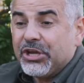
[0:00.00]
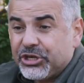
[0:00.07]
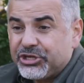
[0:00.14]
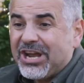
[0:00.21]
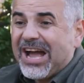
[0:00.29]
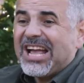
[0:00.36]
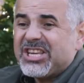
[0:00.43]

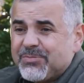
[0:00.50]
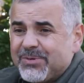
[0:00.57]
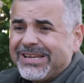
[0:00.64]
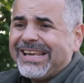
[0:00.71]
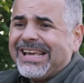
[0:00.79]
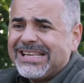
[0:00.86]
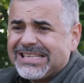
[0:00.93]
Judgment
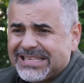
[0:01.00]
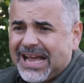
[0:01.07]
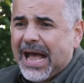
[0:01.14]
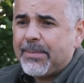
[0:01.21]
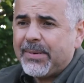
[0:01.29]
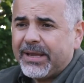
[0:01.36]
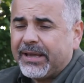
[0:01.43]
is
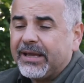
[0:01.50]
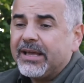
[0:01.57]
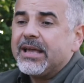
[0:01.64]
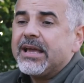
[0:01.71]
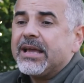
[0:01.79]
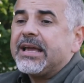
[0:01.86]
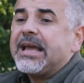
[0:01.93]
coming.
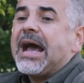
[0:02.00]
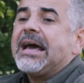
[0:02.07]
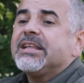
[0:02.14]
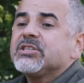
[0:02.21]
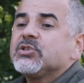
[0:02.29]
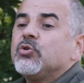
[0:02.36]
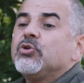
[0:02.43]
God
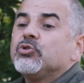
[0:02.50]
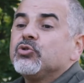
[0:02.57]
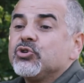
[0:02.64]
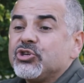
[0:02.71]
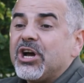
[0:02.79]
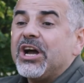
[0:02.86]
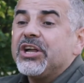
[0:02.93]
is going to
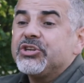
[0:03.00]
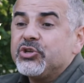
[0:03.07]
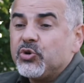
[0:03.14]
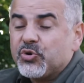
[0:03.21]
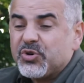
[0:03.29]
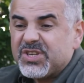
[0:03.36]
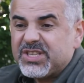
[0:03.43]
judge
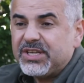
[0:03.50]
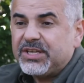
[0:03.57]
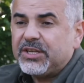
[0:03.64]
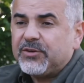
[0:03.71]
your city